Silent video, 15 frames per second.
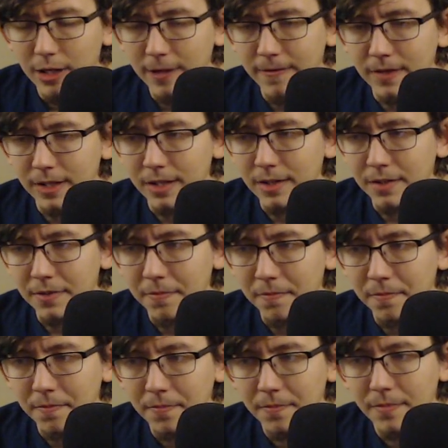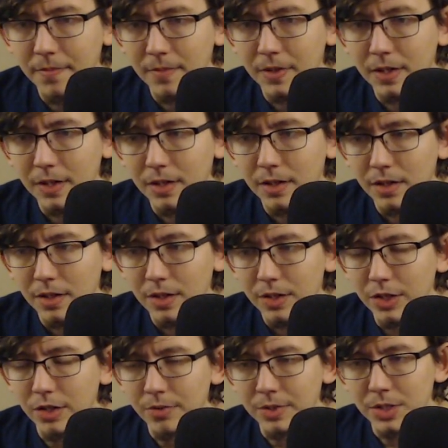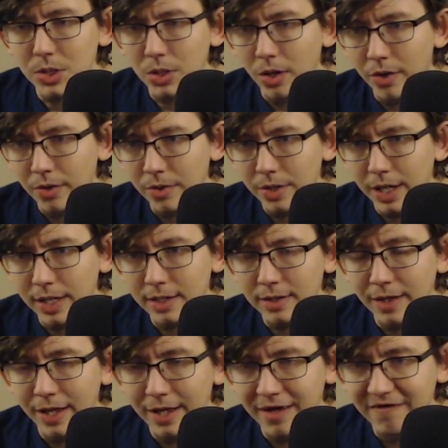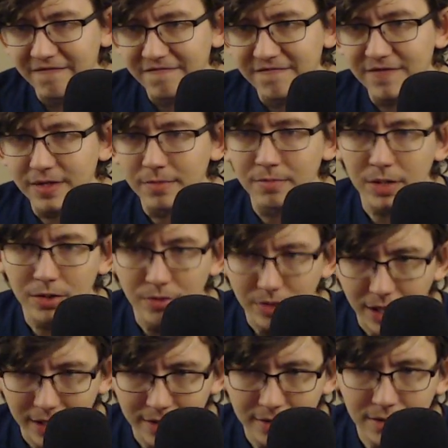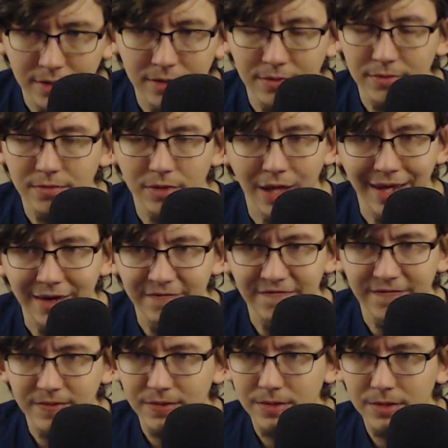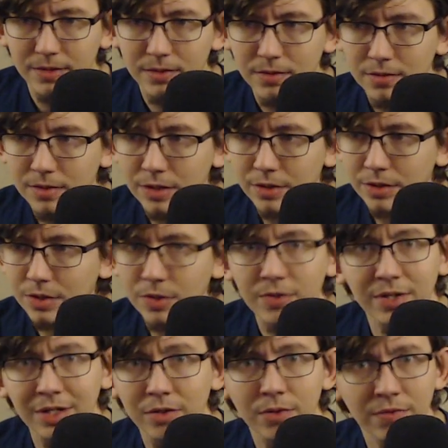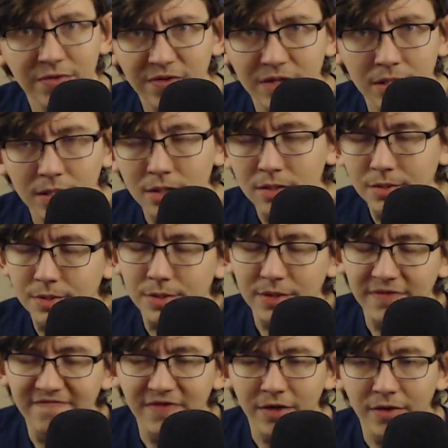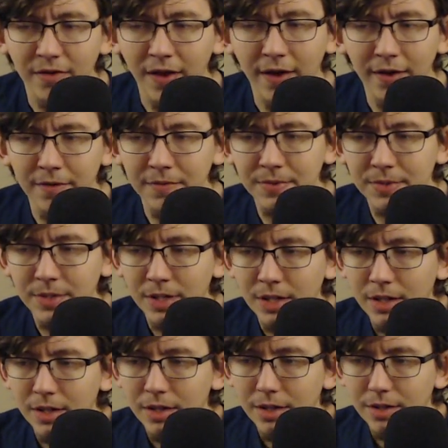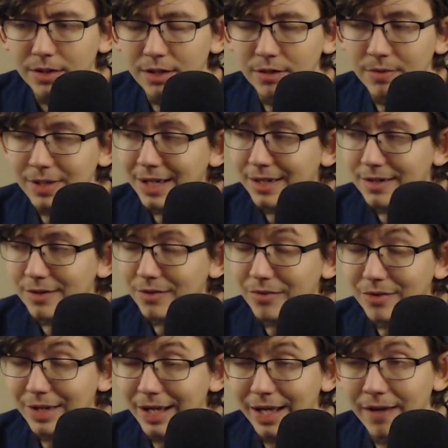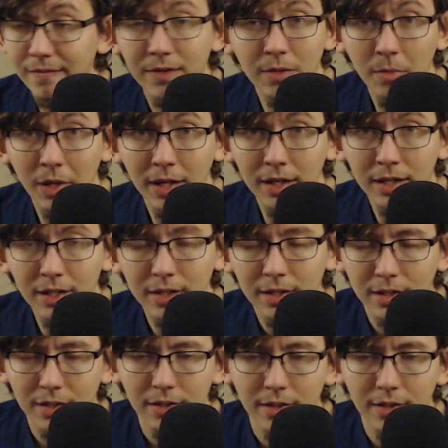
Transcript: And then, once Sharo kind of left and Mikkel kind of left, do their own things and live their lives, we kind of didn't really have anybody.